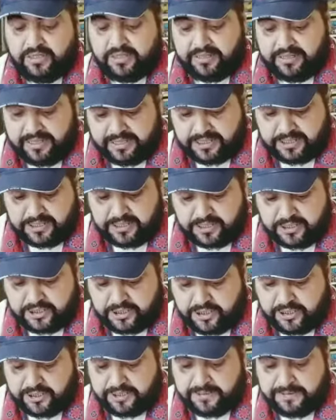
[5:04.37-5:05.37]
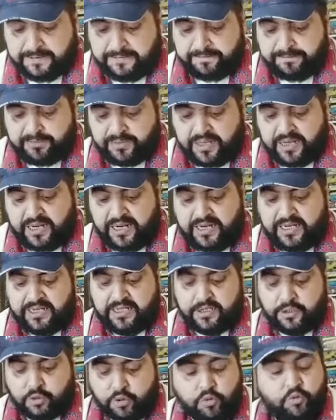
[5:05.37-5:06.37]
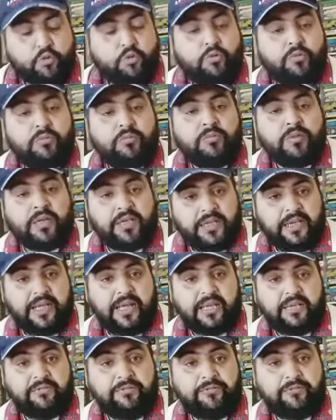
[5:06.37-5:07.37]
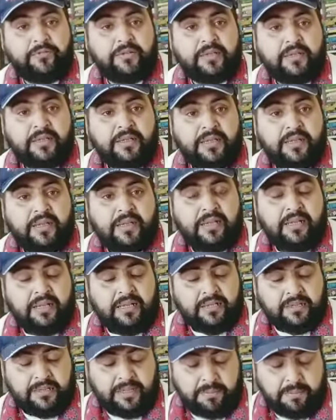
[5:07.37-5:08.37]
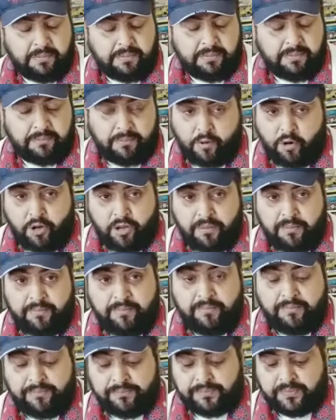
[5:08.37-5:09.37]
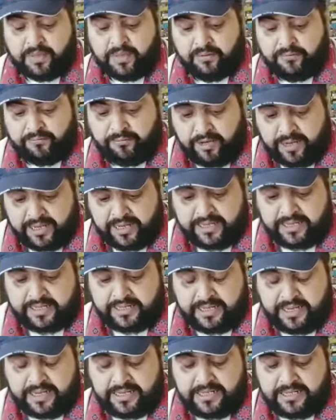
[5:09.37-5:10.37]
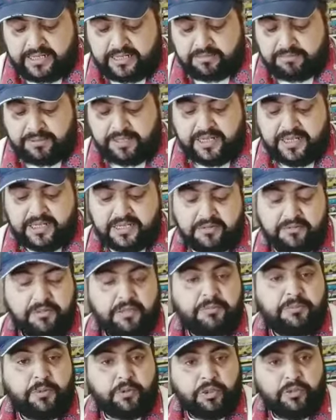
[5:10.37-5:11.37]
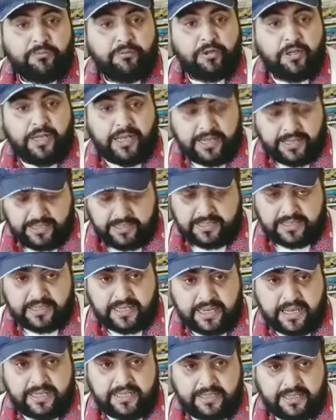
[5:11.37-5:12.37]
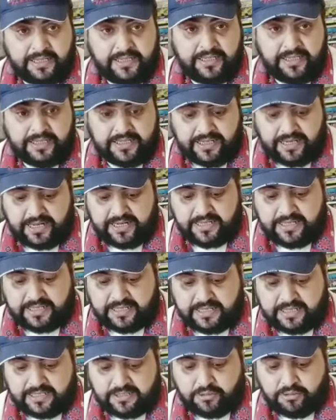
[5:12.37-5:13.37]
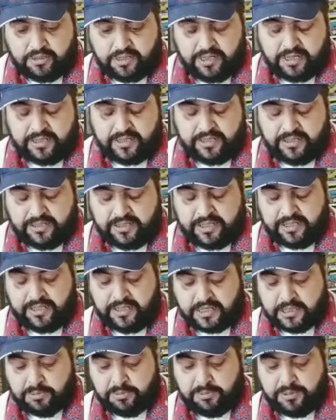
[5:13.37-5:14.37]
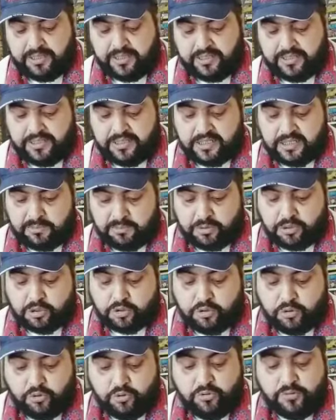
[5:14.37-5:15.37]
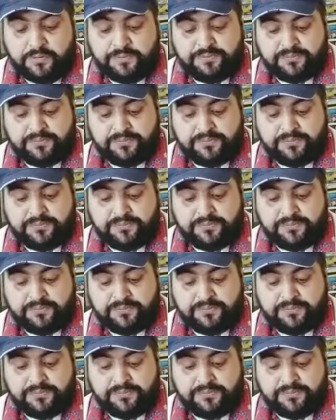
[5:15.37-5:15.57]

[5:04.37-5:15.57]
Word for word: destruction and doom in life. The poem Fire and ice begins with beautiful lines. I read these lines and then explain these symbols to you.